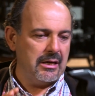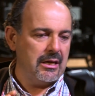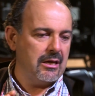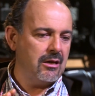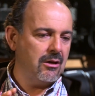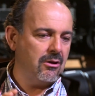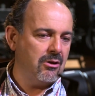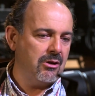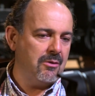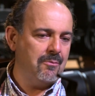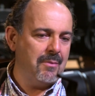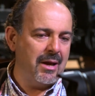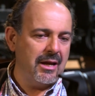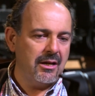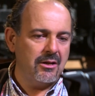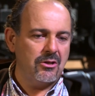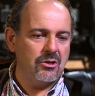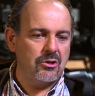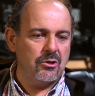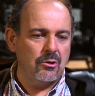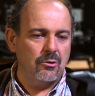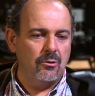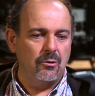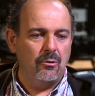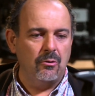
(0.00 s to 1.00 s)
You've got to make
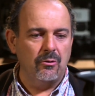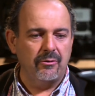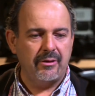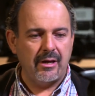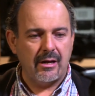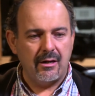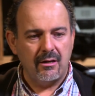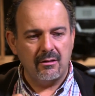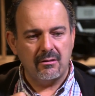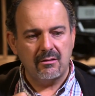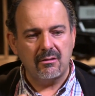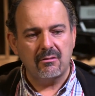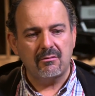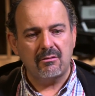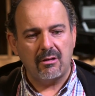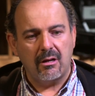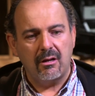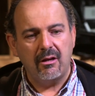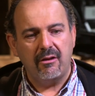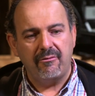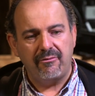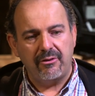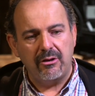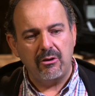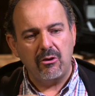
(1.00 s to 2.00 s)
sure that
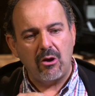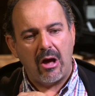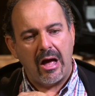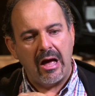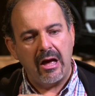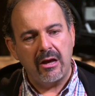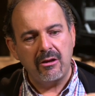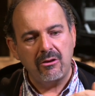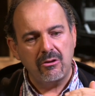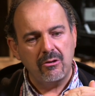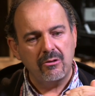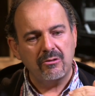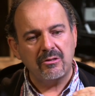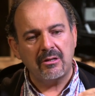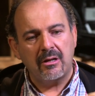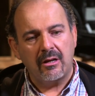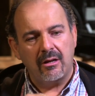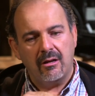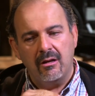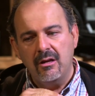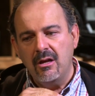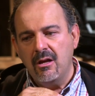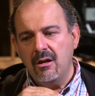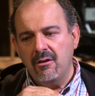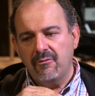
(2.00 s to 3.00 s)
if you are using it